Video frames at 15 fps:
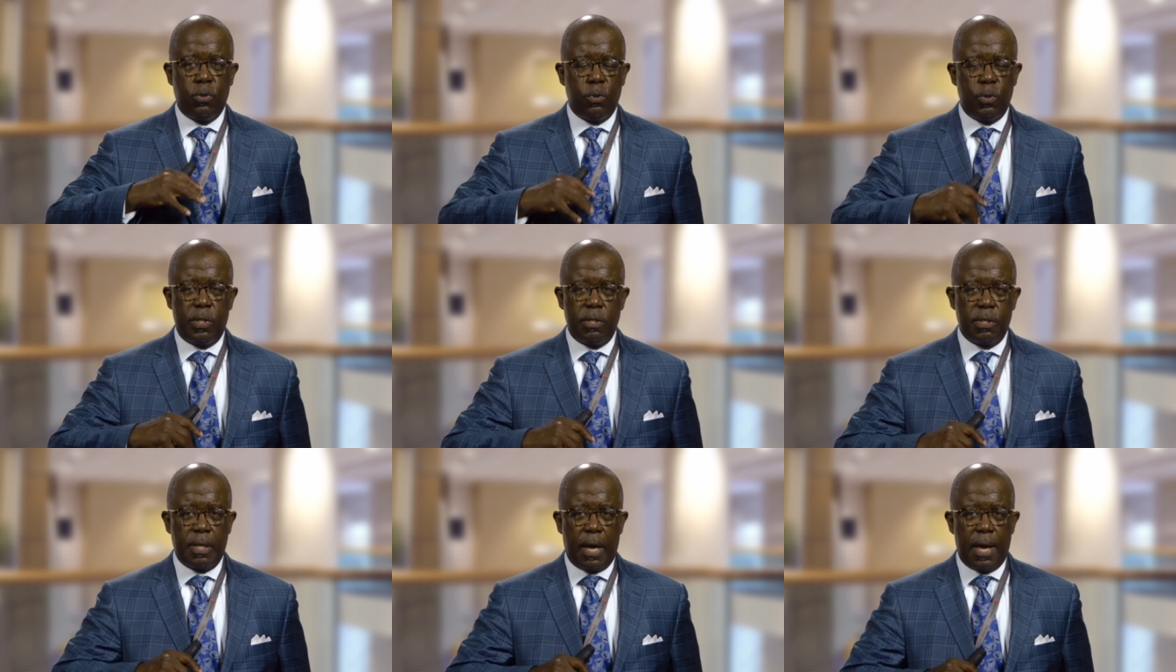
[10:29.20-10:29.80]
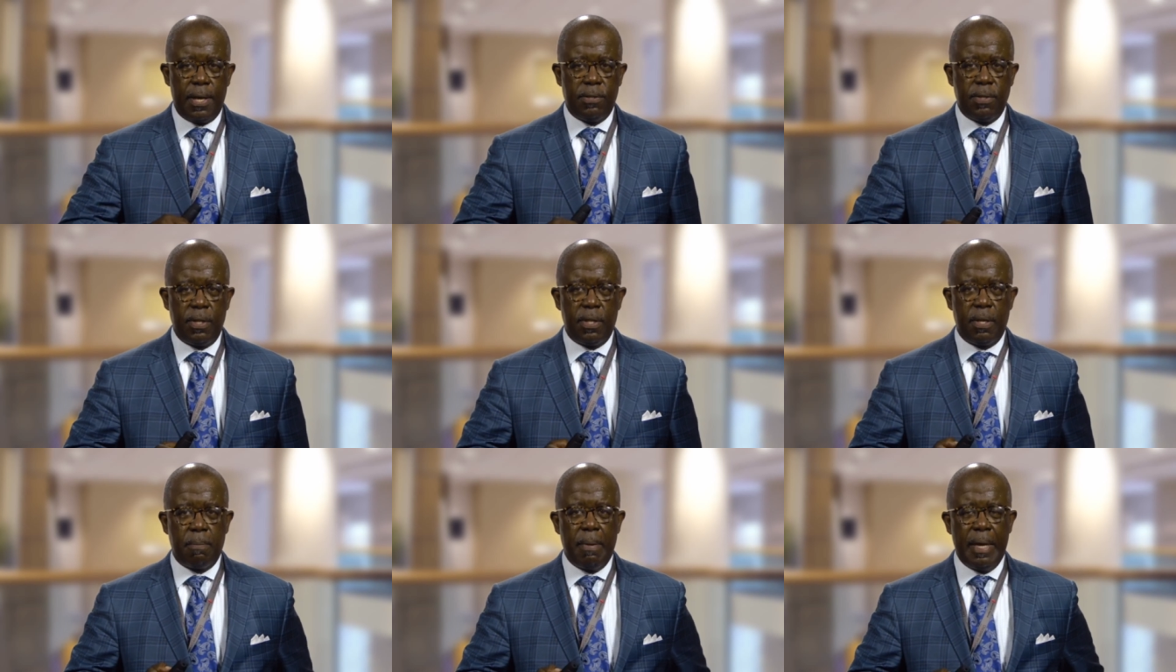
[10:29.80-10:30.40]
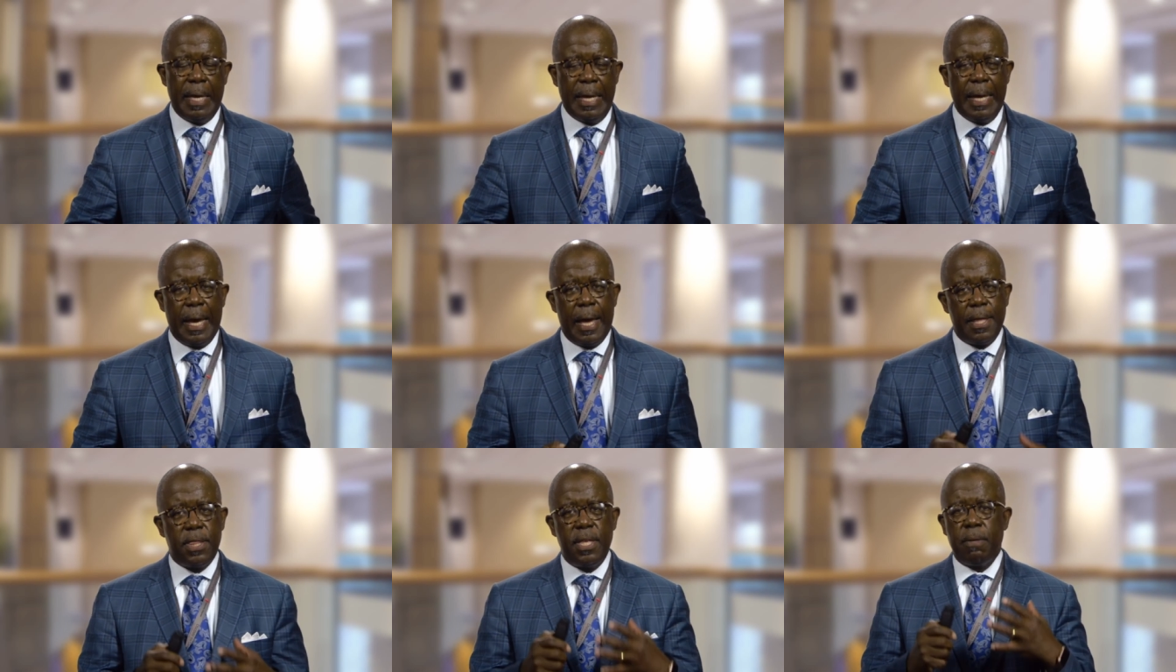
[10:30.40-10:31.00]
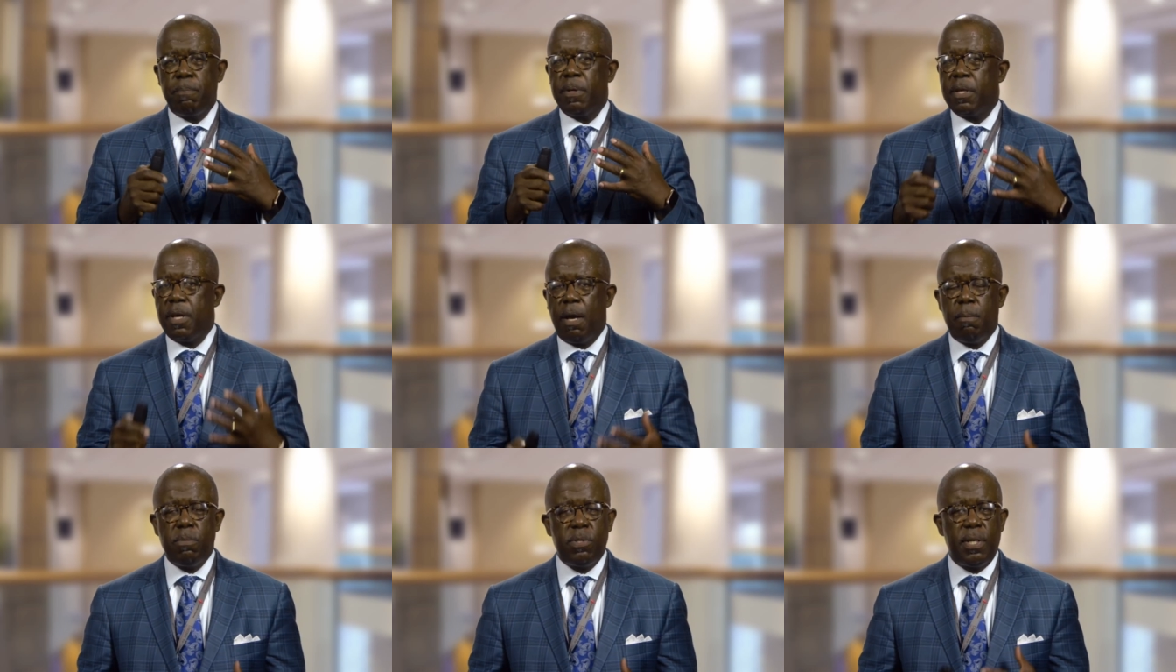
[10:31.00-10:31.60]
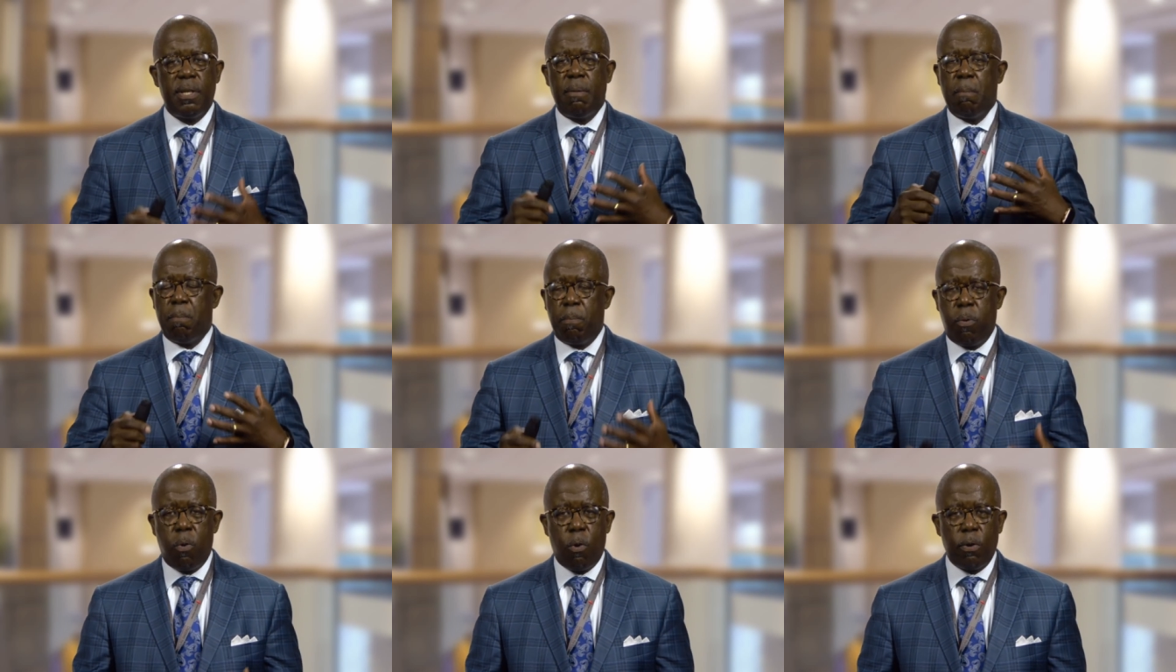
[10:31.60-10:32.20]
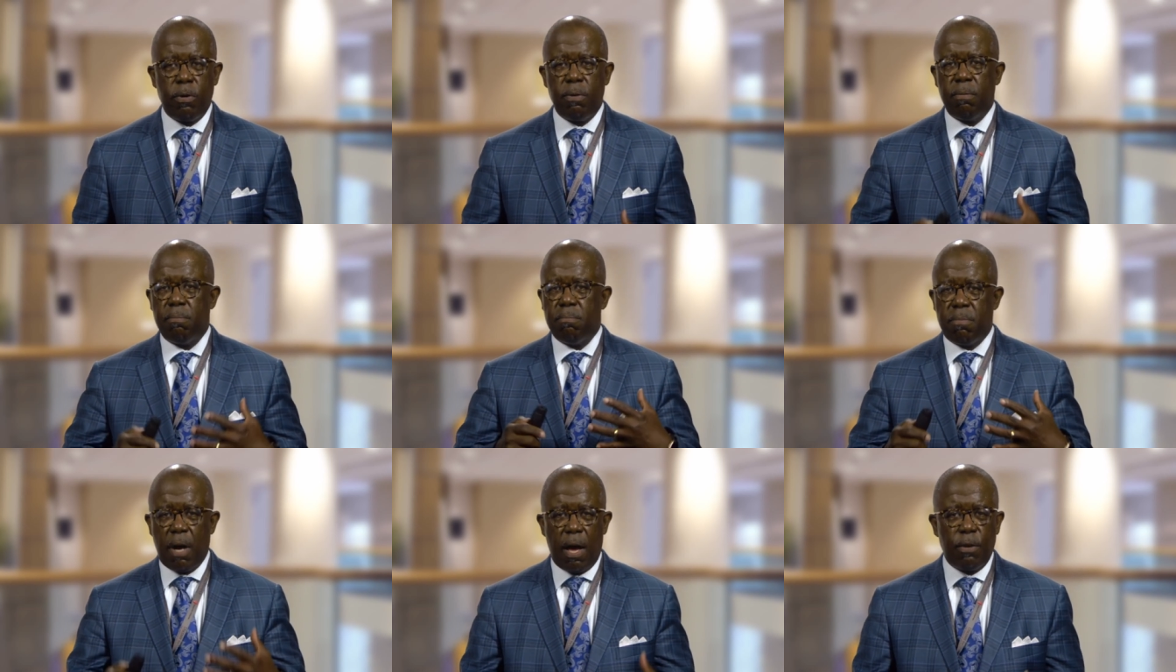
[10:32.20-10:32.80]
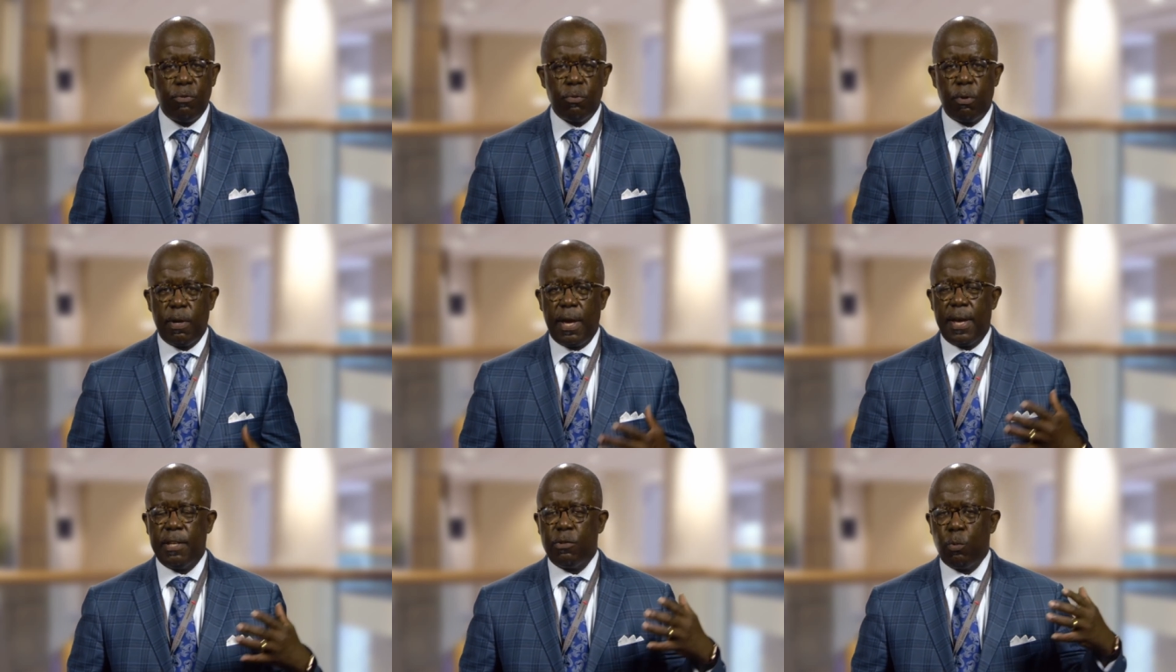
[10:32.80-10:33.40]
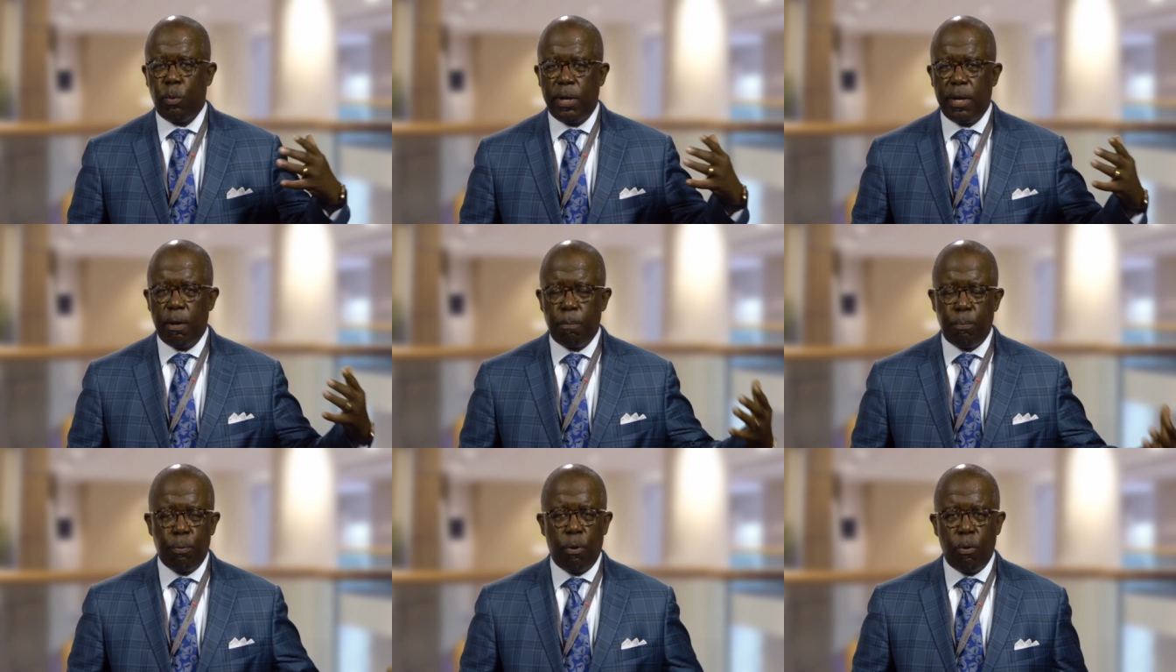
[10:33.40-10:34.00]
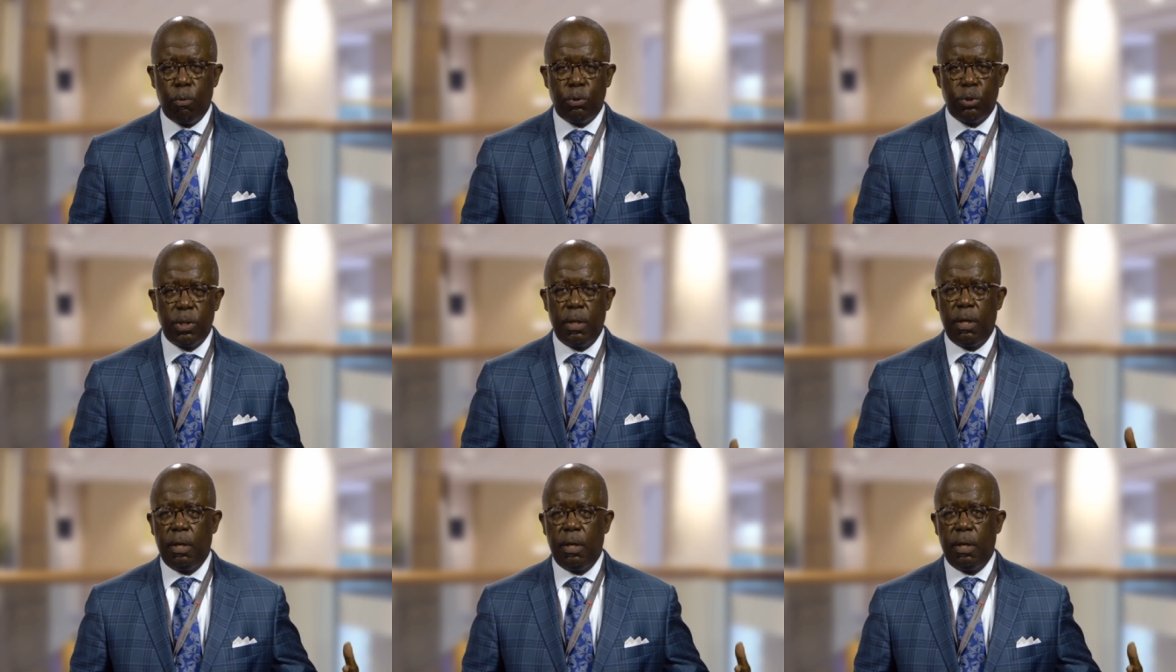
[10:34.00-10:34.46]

to disguising them, I think becomes an important mantra as we approach